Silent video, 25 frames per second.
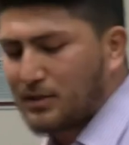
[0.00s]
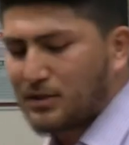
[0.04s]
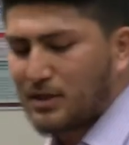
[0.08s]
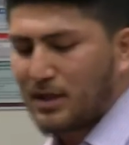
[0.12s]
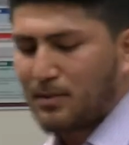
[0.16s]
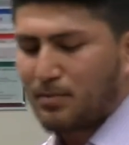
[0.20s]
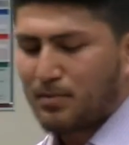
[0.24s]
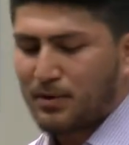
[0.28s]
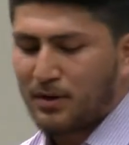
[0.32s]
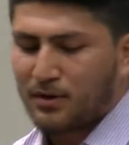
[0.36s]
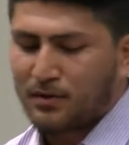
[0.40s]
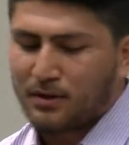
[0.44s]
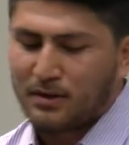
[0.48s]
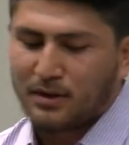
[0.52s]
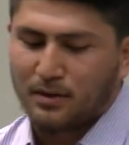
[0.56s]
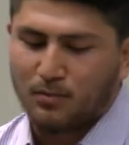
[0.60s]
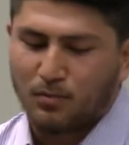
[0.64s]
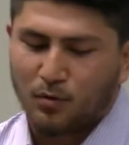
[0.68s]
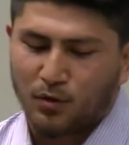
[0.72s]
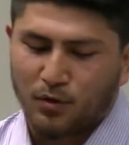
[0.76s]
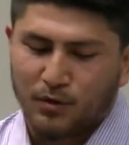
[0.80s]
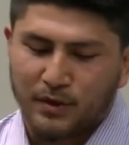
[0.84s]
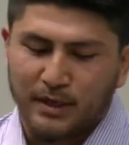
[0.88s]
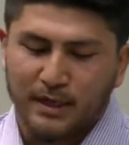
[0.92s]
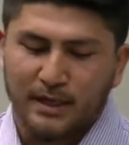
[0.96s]
jump on in the
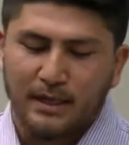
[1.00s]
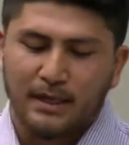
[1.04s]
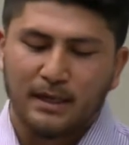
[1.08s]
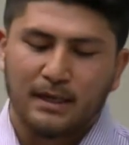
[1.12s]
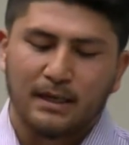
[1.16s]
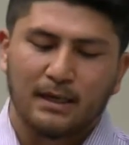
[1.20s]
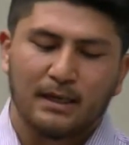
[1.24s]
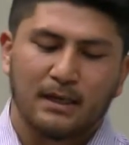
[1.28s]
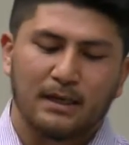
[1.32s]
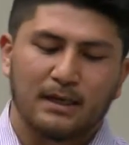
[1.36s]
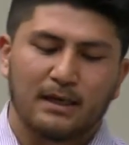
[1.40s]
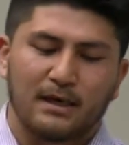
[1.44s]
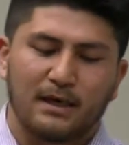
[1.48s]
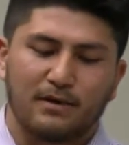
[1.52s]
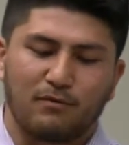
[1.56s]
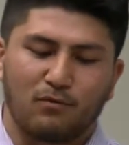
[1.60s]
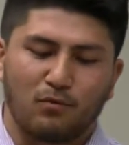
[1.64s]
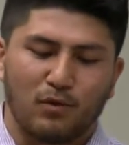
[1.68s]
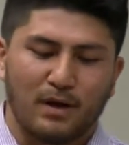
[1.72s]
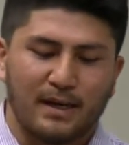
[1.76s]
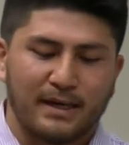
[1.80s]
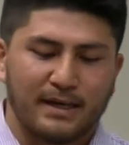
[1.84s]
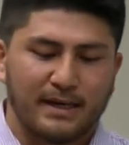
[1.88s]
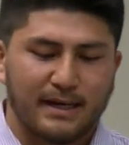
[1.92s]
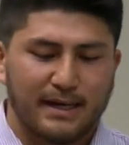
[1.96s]
morning, you have
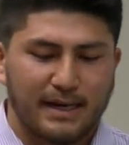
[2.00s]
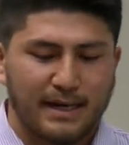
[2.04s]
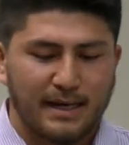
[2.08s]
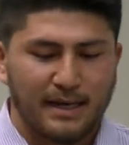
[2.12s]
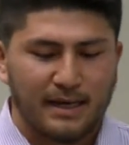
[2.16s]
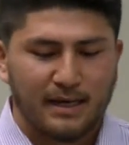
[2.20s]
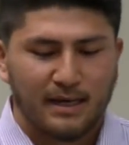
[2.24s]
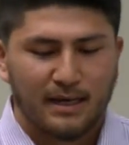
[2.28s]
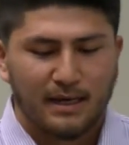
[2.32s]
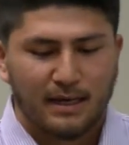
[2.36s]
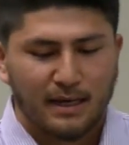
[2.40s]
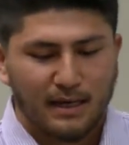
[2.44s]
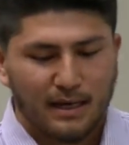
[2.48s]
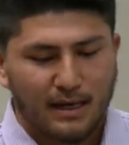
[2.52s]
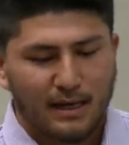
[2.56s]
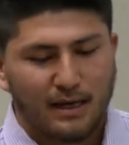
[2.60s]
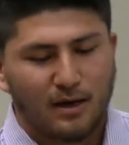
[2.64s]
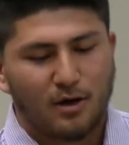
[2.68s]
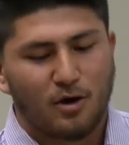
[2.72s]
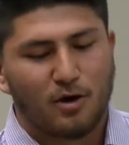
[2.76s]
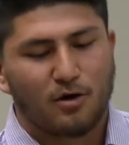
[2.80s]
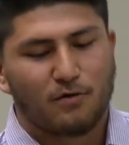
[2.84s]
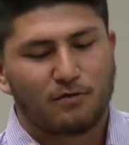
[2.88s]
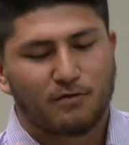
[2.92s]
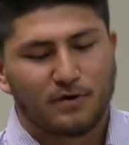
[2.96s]
one day,
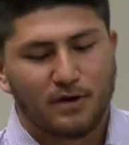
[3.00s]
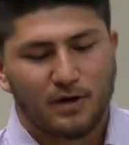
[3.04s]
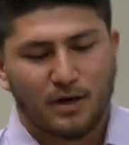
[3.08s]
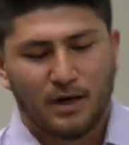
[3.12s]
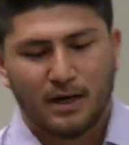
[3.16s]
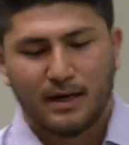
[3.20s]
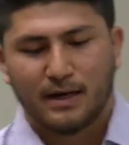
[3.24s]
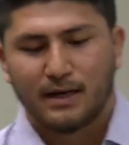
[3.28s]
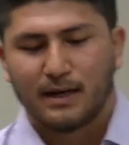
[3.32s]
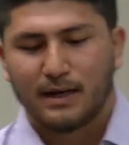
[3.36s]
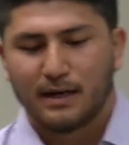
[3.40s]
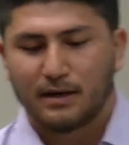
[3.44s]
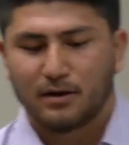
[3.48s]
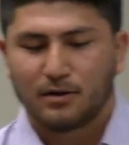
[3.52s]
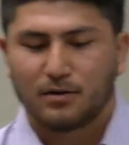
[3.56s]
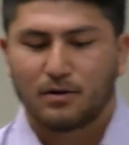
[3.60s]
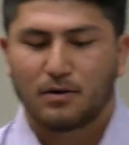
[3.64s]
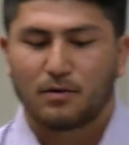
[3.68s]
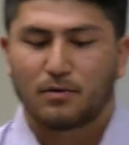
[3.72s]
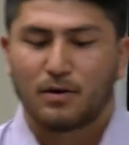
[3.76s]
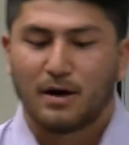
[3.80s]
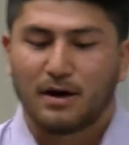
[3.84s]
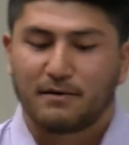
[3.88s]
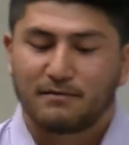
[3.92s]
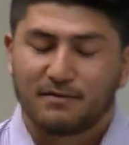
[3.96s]
overnight, and you'd
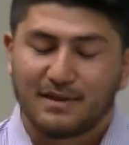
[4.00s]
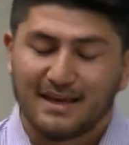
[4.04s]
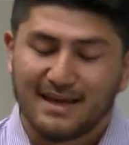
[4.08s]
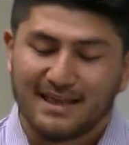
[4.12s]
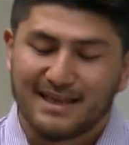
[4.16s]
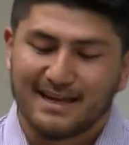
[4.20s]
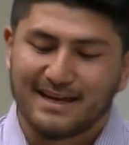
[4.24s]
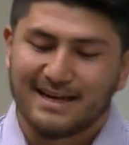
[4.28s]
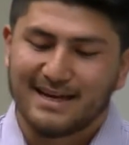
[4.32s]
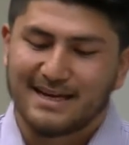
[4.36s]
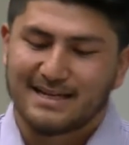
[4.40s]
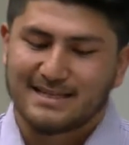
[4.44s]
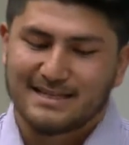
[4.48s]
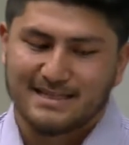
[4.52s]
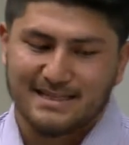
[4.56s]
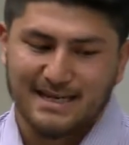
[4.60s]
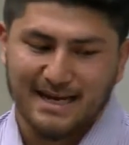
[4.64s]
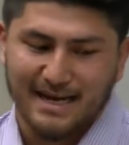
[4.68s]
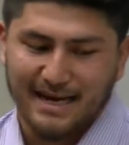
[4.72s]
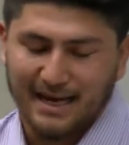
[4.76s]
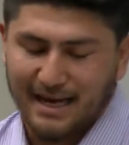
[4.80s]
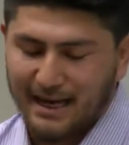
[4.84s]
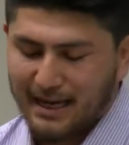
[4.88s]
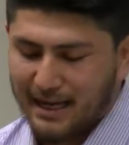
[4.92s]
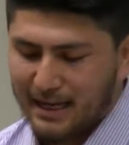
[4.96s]
arrive there the next
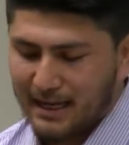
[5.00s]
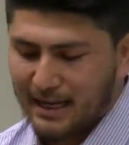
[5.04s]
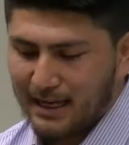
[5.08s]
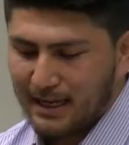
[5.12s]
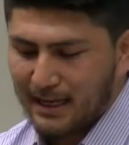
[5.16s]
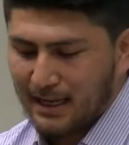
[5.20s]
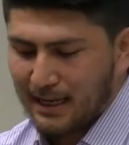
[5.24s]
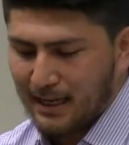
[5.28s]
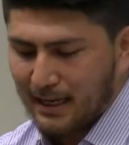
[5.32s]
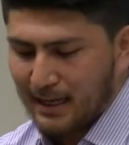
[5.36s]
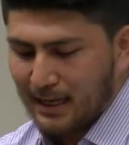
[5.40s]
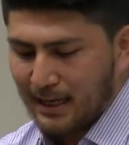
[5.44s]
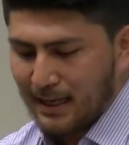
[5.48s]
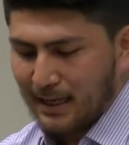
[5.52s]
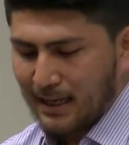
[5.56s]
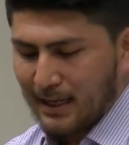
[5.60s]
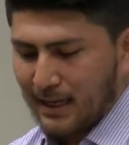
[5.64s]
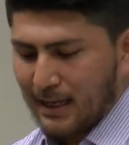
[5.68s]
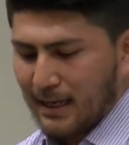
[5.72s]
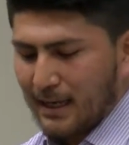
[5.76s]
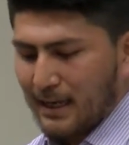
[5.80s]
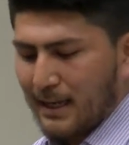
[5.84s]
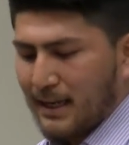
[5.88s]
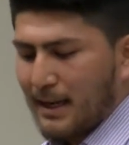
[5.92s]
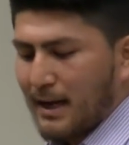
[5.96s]
day.
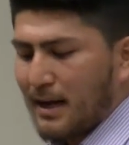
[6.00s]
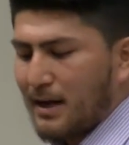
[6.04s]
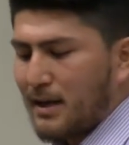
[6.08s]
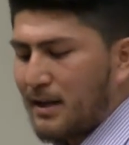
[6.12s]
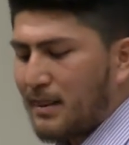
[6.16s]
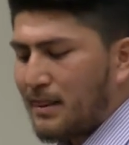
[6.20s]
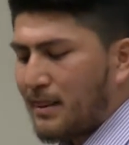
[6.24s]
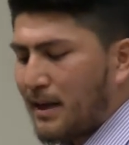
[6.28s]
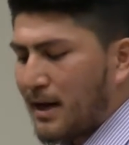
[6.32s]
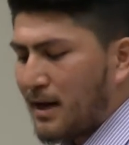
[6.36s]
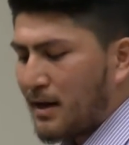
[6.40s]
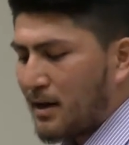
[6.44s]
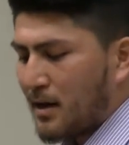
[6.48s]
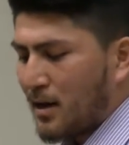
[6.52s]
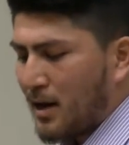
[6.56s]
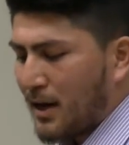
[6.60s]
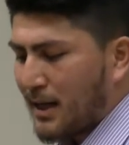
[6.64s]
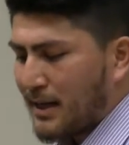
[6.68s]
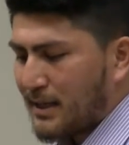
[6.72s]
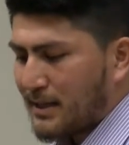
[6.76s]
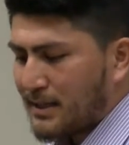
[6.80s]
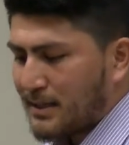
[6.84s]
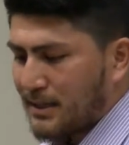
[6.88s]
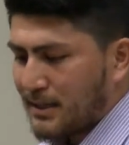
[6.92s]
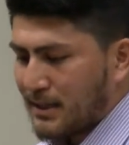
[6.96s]
Now, in that
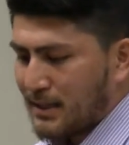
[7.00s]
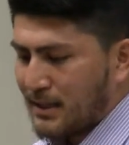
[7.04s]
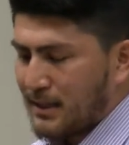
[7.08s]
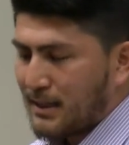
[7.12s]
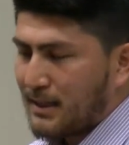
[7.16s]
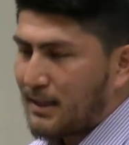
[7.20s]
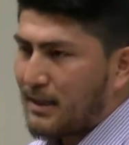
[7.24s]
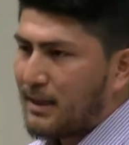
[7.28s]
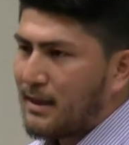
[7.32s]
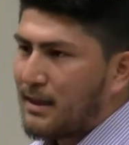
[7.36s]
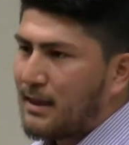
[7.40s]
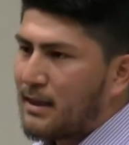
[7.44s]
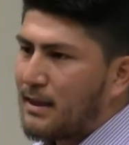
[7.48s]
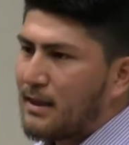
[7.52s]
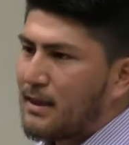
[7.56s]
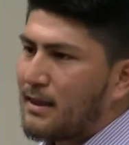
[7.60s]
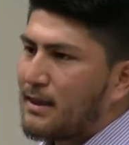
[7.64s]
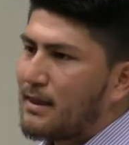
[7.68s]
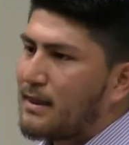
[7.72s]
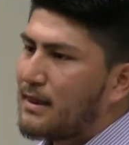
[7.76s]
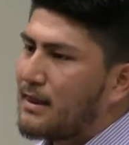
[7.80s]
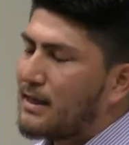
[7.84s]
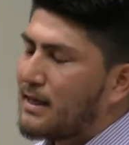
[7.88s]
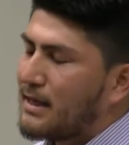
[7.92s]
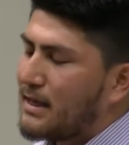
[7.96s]
night,
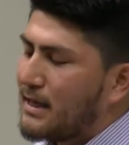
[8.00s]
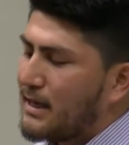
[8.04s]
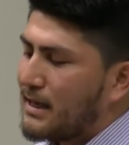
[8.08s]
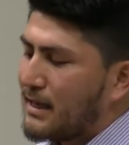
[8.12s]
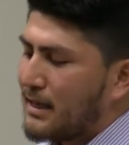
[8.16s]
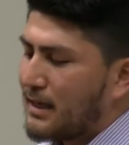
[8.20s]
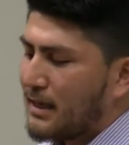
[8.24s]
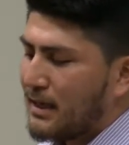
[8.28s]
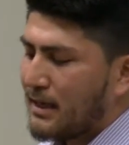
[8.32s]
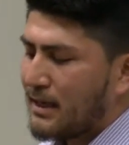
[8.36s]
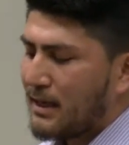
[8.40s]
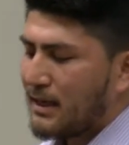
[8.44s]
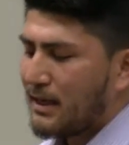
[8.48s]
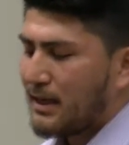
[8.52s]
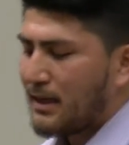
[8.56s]
the